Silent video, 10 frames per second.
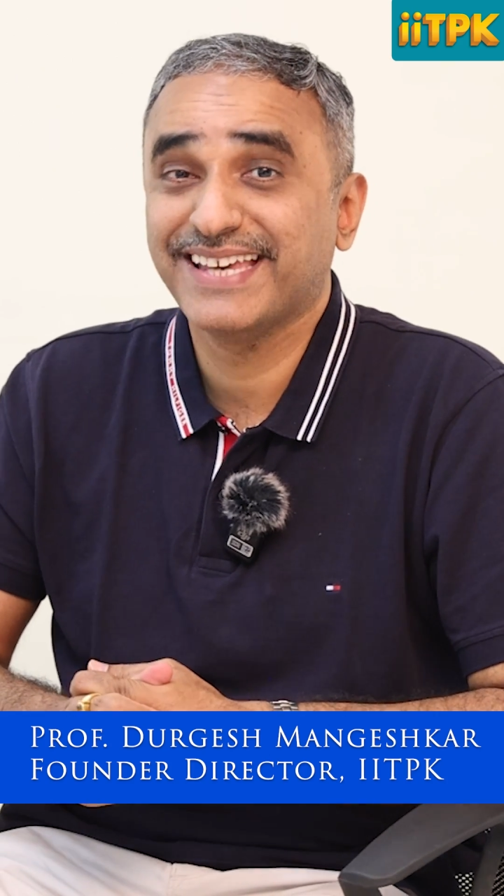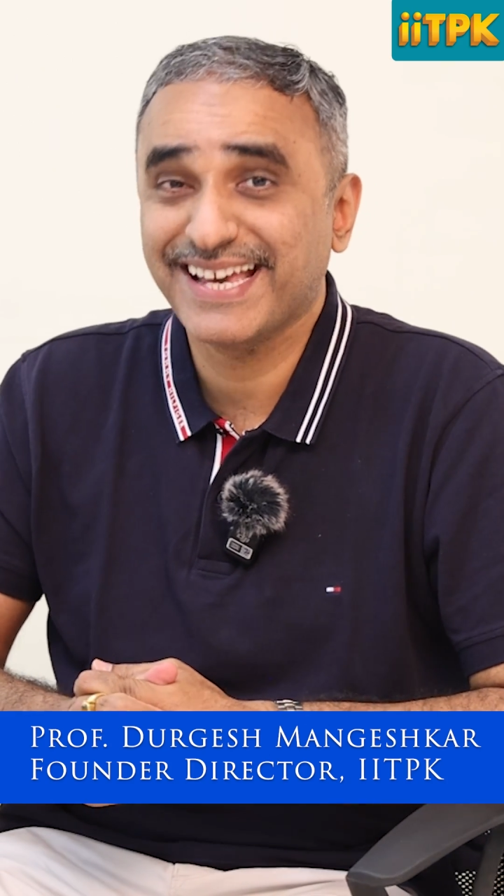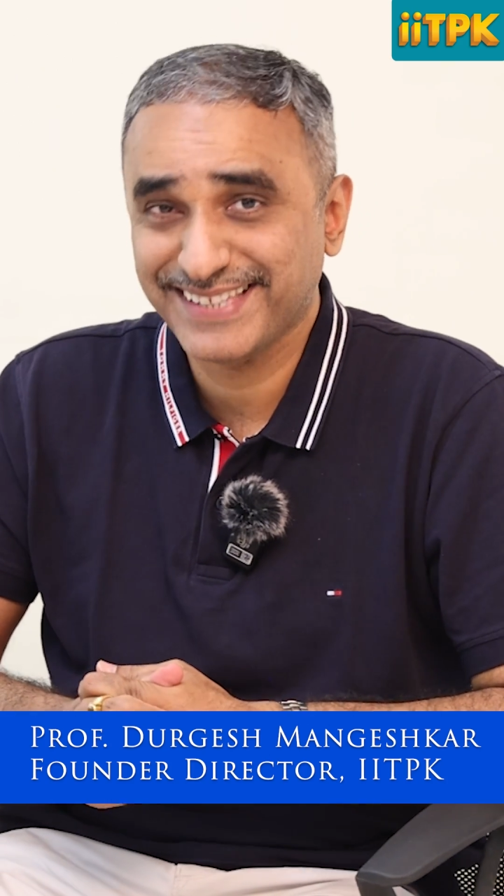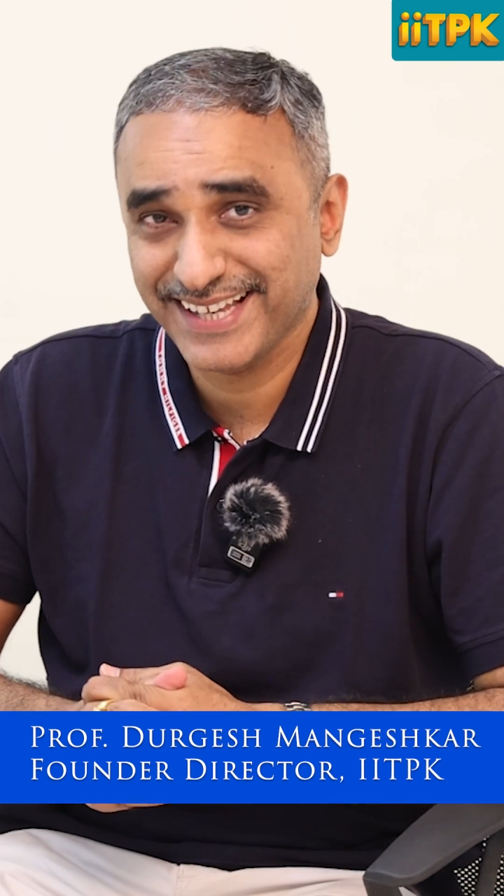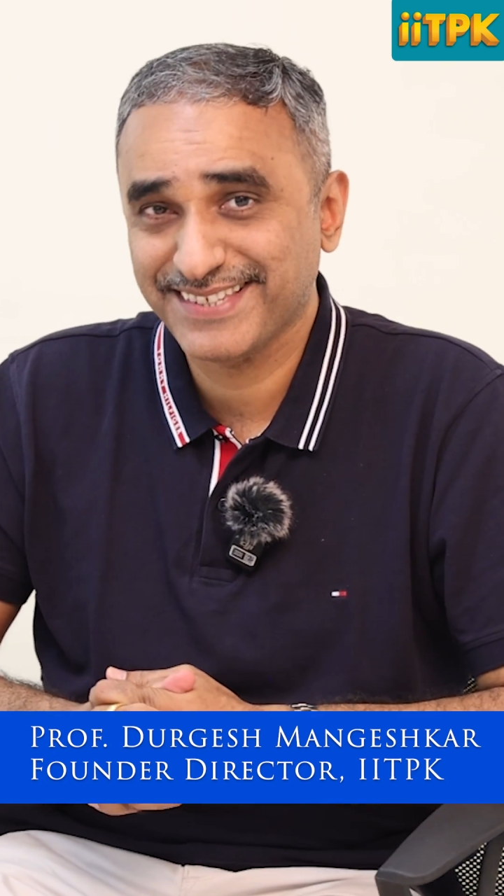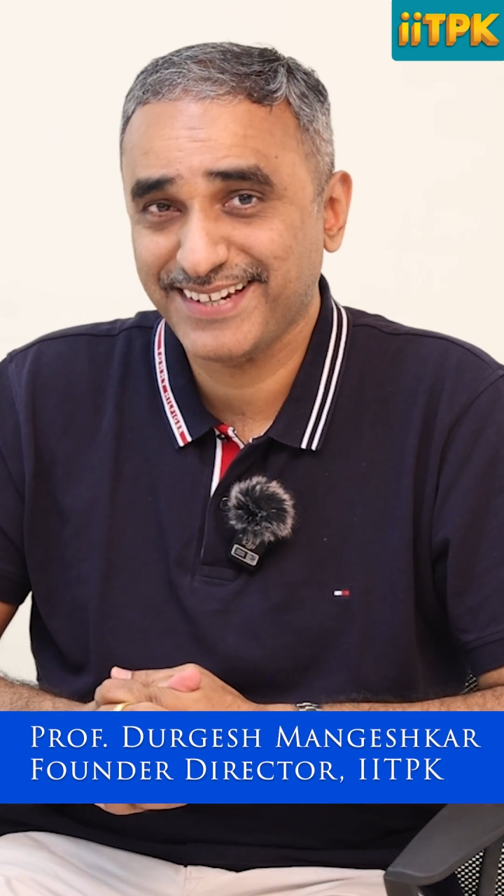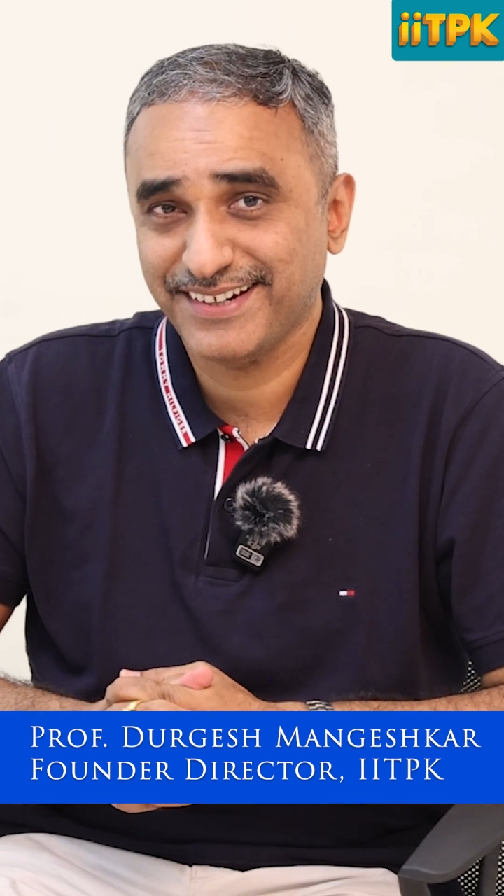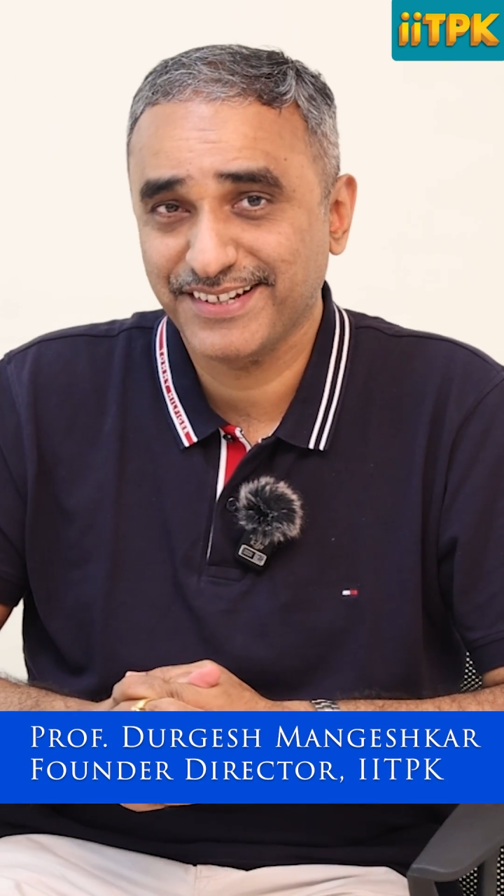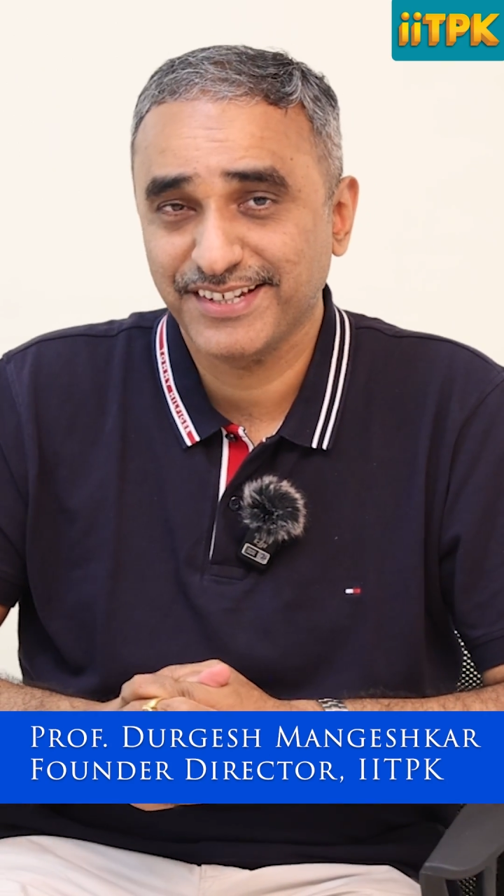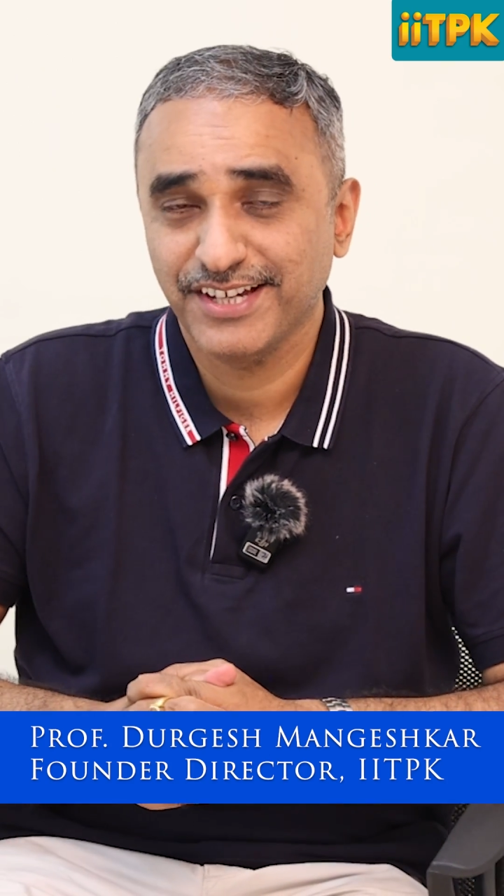guessing
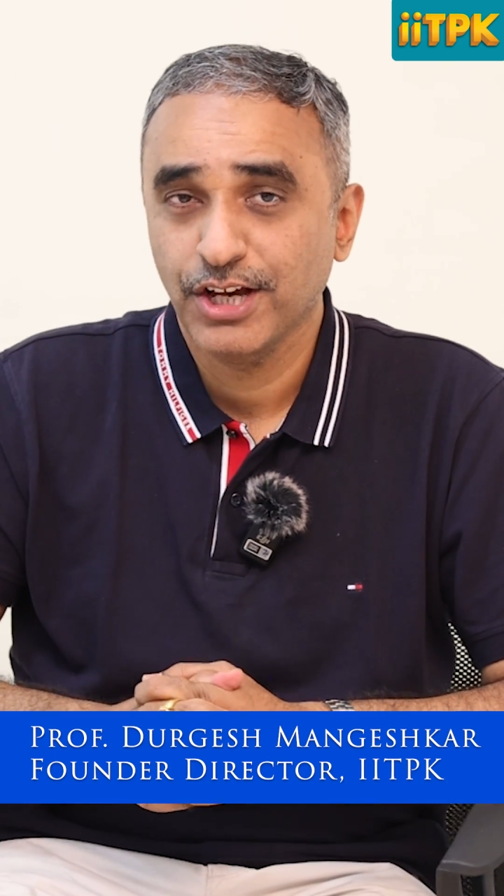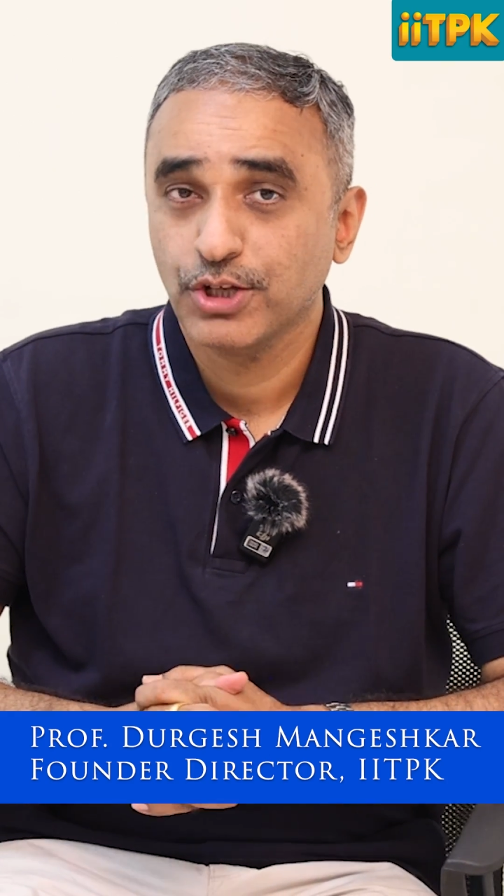strategy.